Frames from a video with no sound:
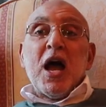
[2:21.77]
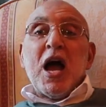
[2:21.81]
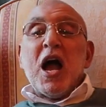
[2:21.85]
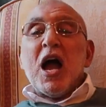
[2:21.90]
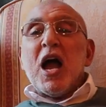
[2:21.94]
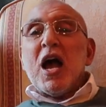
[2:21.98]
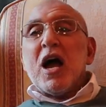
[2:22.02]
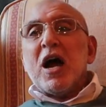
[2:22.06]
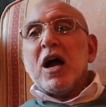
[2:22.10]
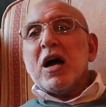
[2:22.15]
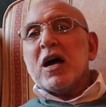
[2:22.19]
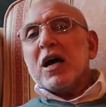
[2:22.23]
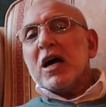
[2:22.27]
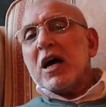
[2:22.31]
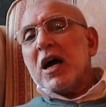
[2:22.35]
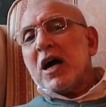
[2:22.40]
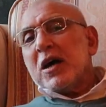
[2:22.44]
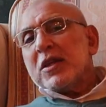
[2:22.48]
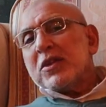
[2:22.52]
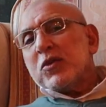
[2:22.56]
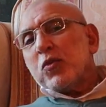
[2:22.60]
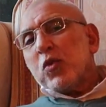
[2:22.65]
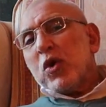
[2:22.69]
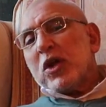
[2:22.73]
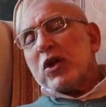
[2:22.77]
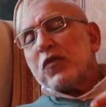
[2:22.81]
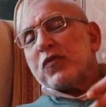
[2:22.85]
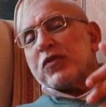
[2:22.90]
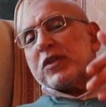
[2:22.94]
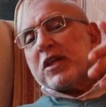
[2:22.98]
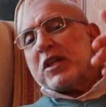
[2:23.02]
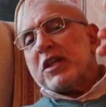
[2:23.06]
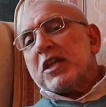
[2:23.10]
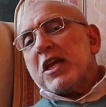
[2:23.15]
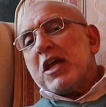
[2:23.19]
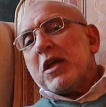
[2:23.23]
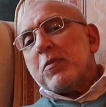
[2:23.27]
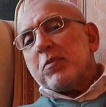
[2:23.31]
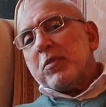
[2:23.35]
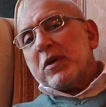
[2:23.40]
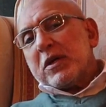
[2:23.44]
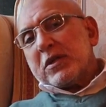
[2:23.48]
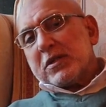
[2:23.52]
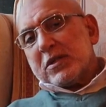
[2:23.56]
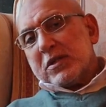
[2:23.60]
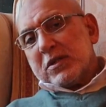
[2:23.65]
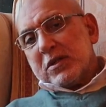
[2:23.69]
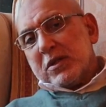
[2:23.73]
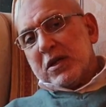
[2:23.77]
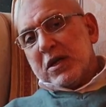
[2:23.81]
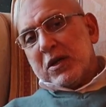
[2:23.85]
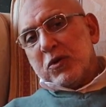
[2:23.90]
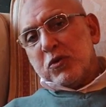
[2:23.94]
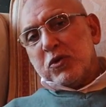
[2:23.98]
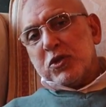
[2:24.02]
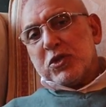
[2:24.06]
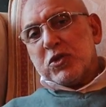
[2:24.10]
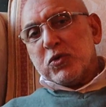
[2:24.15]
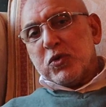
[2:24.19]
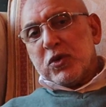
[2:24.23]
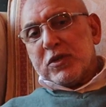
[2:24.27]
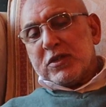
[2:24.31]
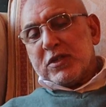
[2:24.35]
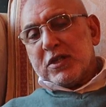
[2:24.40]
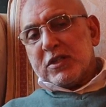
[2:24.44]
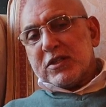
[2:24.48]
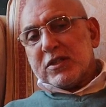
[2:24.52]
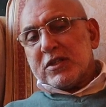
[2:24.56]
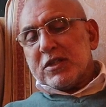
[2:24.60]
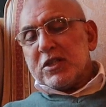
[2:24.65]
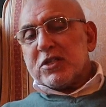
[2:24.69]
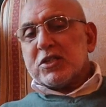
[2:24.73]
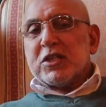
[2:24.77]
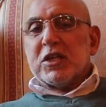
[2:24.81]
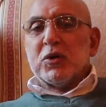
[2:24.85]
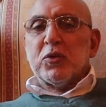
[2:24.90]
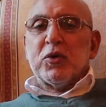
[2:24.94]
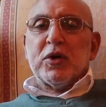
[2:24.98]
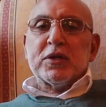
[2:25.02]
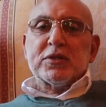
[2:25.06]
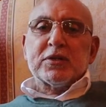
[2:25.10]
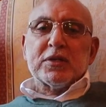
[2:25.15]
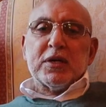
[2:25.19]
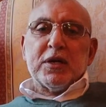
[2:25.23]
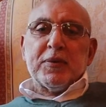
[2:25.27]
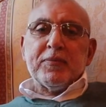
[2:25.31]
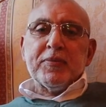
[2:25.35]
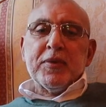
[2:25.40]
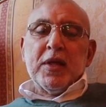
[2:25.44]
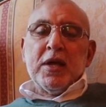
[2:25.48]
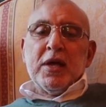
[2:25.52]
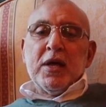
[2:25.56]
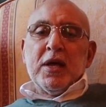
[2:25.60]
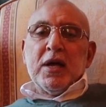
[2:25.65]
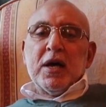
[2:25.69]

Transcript: and one of the neighbors, which was his sister, was a